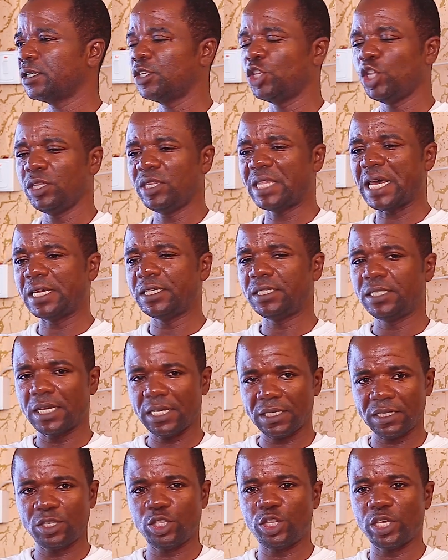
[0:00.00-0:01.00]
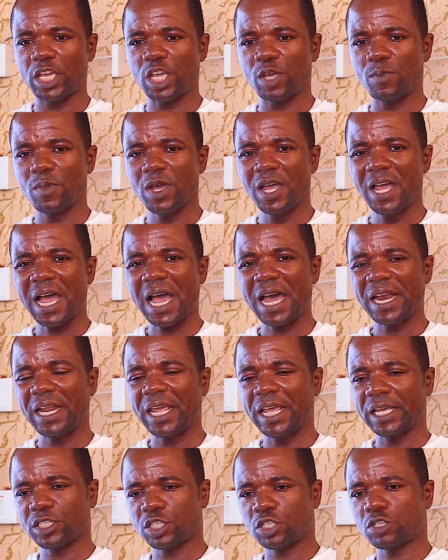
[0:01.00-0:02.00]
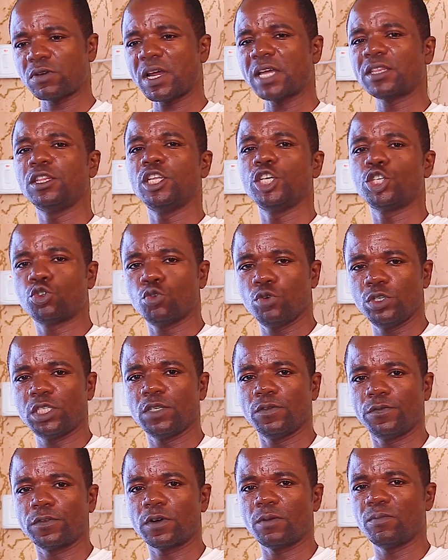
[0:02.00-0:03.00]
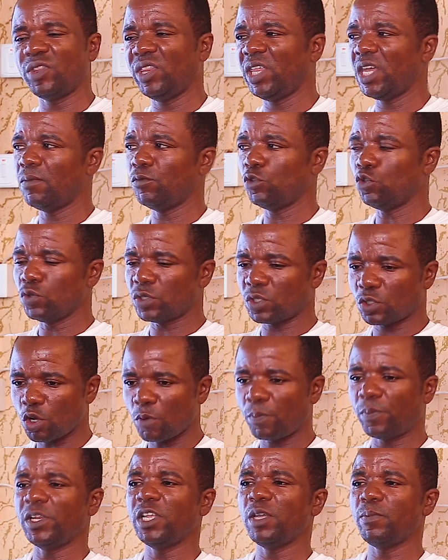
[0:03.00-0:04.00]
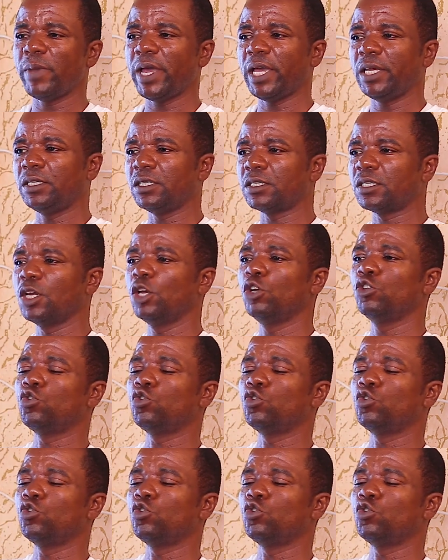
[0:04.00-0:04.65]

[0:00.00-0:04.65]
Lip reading: they digest them and extract nitrogen from them to supplement,